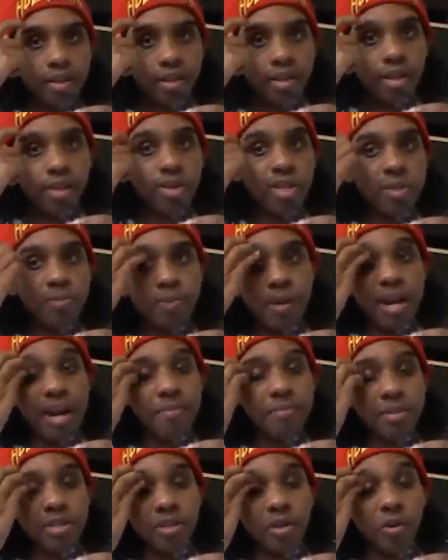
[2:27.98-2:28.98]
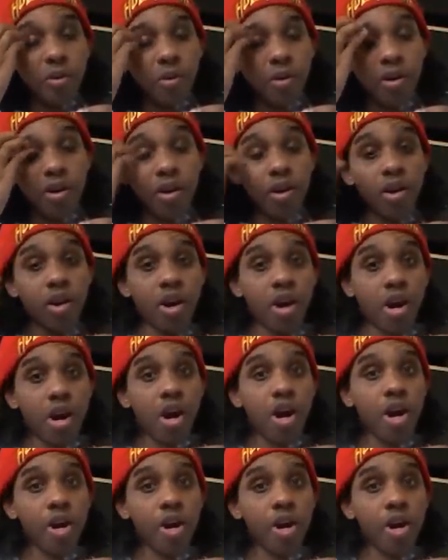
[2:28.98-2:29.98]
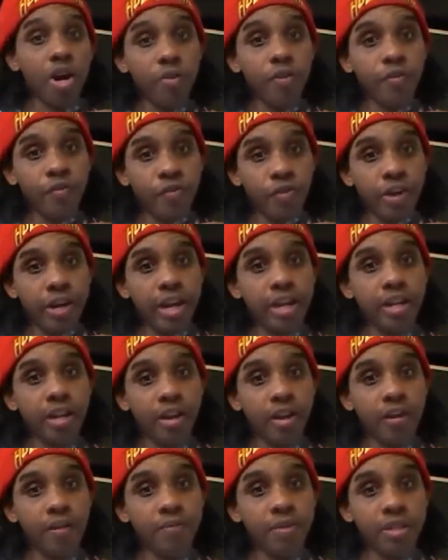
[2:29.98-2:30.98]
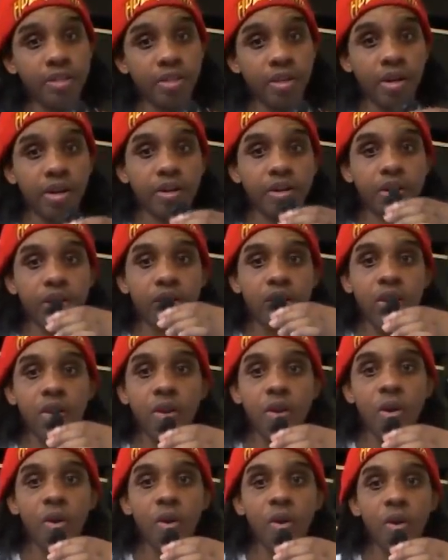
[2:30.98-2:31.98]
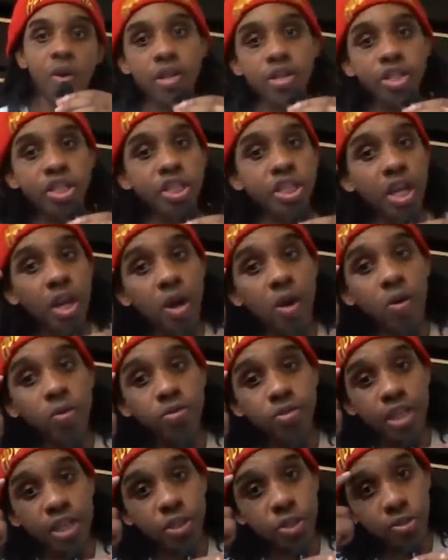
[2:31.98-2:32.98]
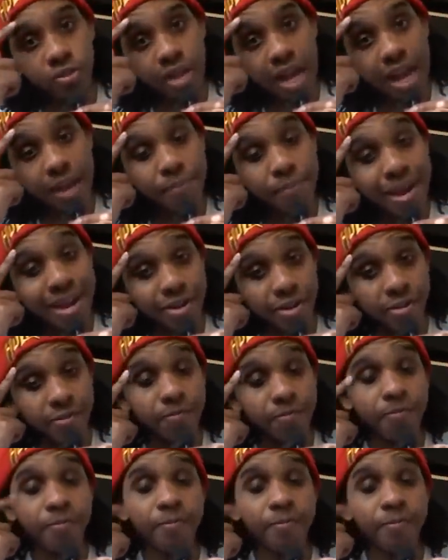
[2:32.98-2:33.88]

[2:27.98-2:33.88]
Goosebumps or Are You Afraid of the Dark? What show did you like better?